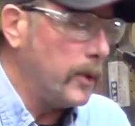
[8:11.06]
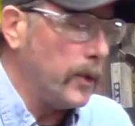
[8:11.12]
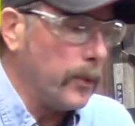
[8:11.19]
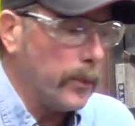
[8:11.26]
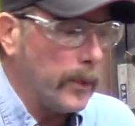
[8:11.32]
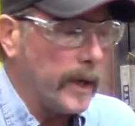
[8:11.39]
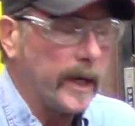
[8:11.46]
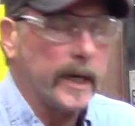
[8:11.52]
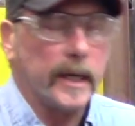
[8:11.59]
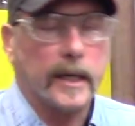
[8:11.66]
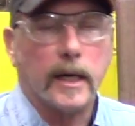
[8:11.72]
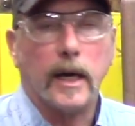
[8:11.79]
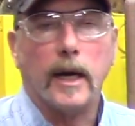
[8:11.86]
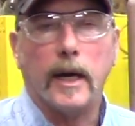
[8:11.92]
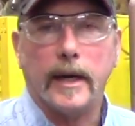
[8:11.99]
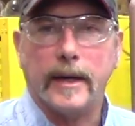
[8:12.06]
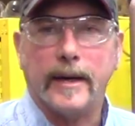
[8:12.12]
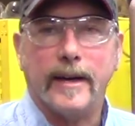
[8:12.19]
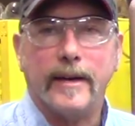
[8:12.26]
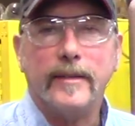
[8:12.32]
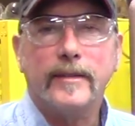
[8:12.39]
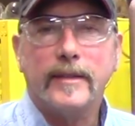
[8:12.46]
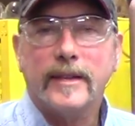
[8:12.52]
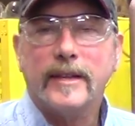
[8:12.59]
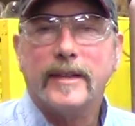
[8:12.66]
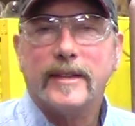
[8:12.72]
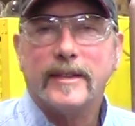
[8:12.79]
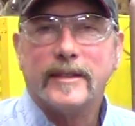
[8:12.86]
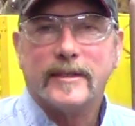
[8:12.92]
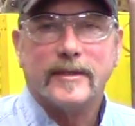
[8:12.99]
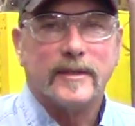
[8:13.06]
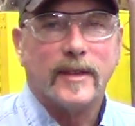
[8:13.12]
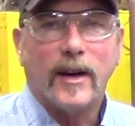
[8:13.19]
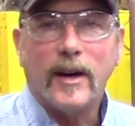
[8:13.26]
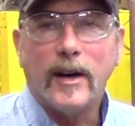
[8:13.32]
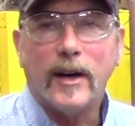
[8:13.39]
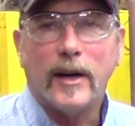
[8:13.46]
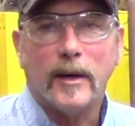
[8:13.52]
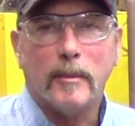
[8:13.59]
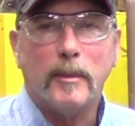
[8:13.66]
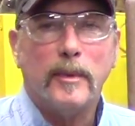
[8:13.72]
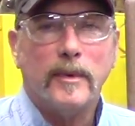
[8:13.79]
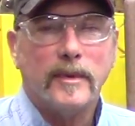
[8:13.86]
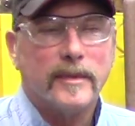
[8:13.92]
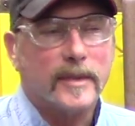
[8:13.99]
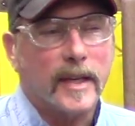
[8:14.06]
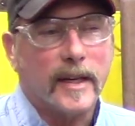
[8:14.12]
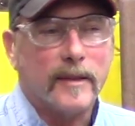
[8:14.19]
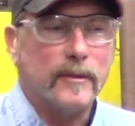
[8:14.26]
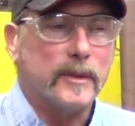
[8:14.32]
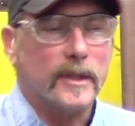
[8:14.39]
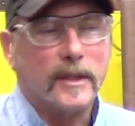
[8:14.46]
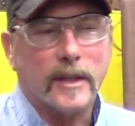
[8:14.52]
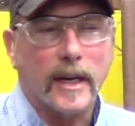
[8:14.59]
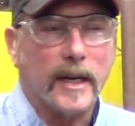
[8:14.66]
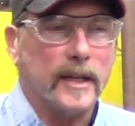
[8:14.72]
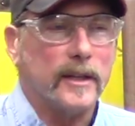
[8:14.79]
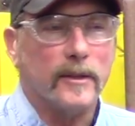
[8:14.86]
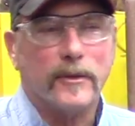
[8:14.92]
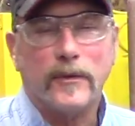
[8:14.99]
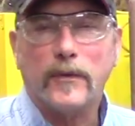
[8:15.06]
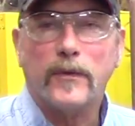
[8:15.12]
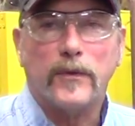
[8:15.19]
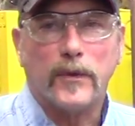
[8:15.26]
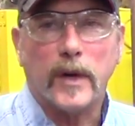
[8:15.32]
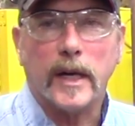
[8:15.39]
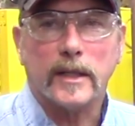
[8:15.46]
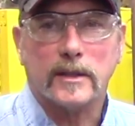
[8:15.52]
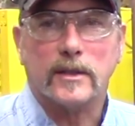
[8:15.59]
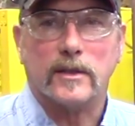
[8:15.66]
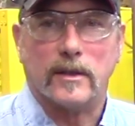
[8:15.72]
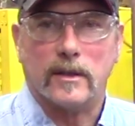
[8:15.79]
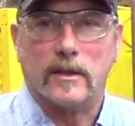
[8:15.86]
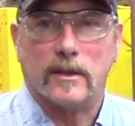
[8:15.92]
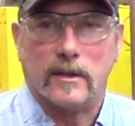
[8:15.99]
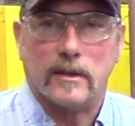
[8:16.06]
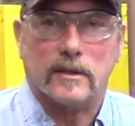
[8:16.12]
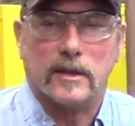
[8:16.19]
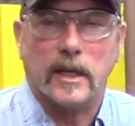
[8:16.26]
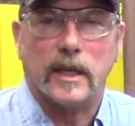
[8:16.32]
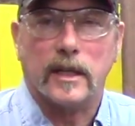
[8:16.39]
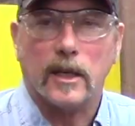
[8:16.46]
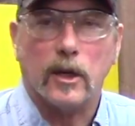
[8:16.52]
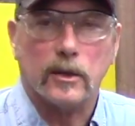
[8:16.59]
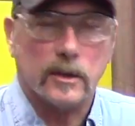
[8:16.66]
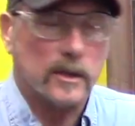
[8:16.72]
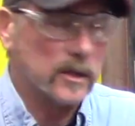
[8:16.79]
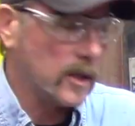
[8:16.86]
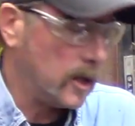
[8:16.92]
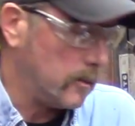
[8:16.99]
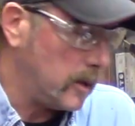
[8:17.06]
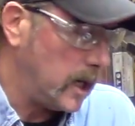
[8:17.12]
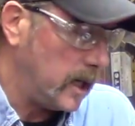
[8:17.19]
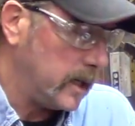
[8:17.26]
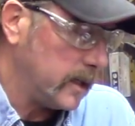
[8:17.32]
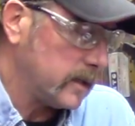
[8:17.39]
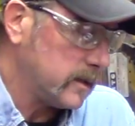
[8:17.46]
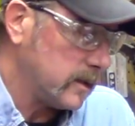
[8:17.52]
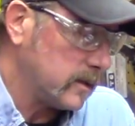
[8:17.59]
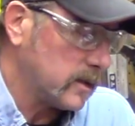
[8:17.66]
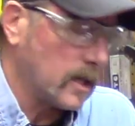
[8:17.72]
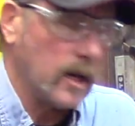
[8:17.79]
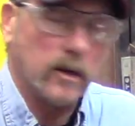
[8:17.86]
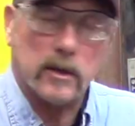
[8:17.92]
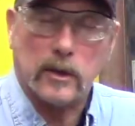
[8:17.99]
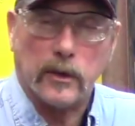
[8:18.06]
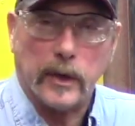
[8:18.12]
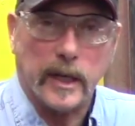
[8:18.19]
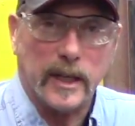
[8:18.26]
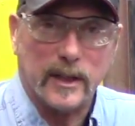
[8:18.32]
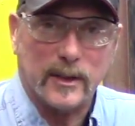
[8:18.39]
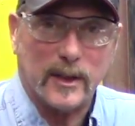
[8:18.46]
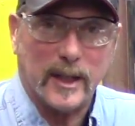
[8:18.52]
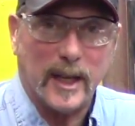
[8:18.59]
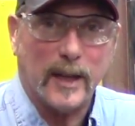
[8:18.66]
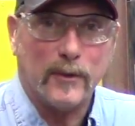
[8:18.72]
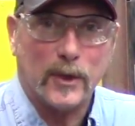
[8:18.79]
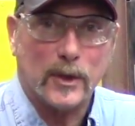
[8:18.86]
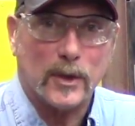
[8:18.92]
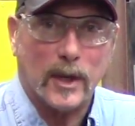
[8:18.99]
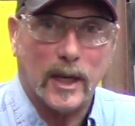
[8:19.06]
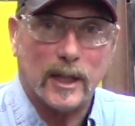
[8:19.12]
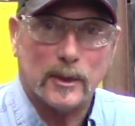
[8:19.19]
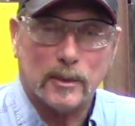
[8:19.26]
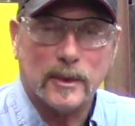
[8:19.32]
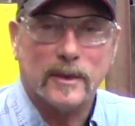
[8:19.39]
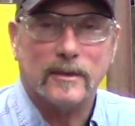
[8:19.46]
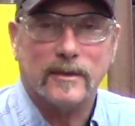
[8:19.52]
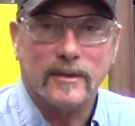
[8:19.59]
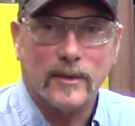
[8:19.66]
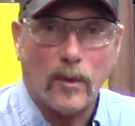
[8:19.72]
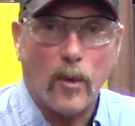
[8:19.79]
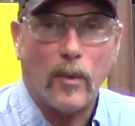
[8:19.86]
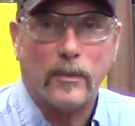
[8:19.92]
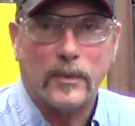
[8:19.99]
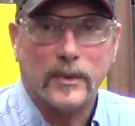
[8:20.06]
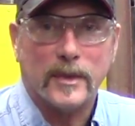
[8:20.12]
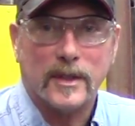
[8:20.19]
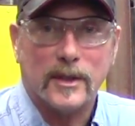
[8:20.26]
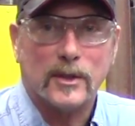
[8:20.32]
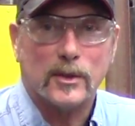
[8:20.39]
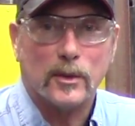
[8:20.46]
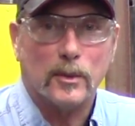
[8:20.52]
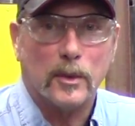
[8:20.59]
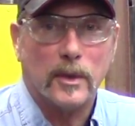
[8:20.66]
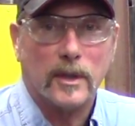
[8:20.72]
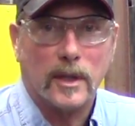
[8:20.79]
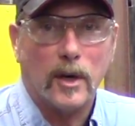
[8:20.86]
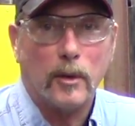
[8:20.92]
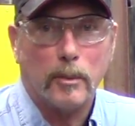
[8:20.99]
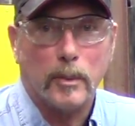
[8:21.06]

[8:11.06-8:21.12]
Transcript: ring on a hub that would kind of flex a little and take out these harmonics. It sounded great in the advertisement, and hopefully this will work out